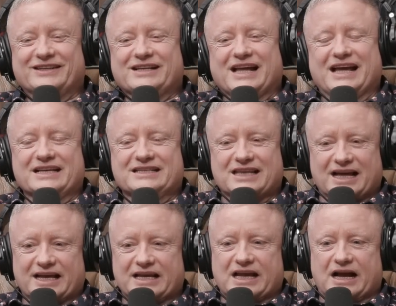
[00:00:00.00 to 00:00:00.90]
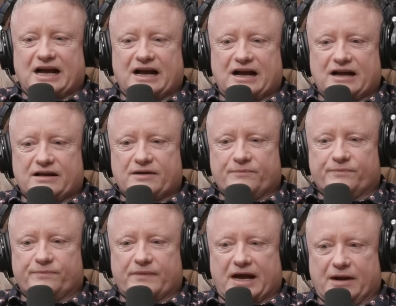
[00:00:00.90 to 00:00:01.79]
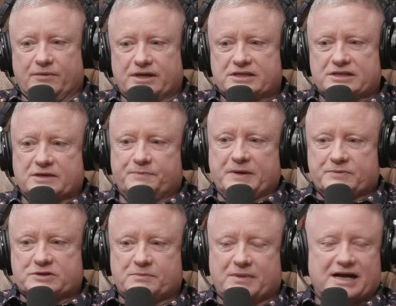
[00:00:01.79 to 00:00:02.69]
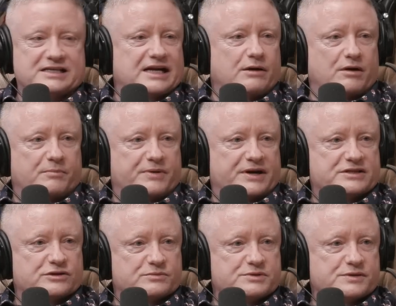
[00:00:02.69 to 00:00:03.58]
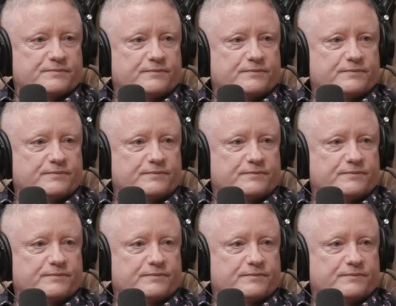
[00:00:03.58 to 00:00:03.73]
It's like, I want to take people to max out on press-ups.